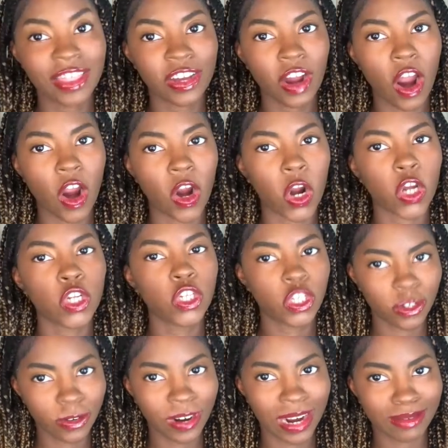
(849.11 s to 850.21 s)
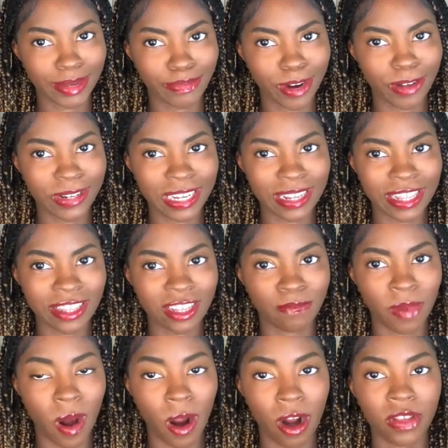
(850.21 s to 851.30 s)
There are 2 grams of protein in this
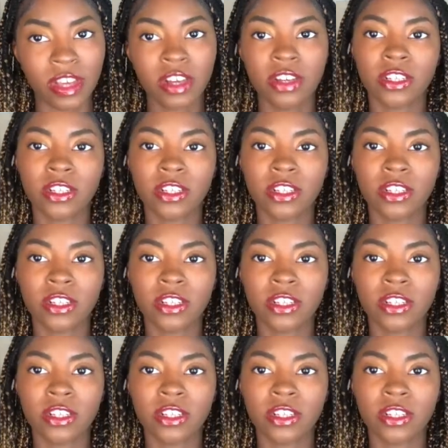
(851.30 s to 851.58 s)
bar.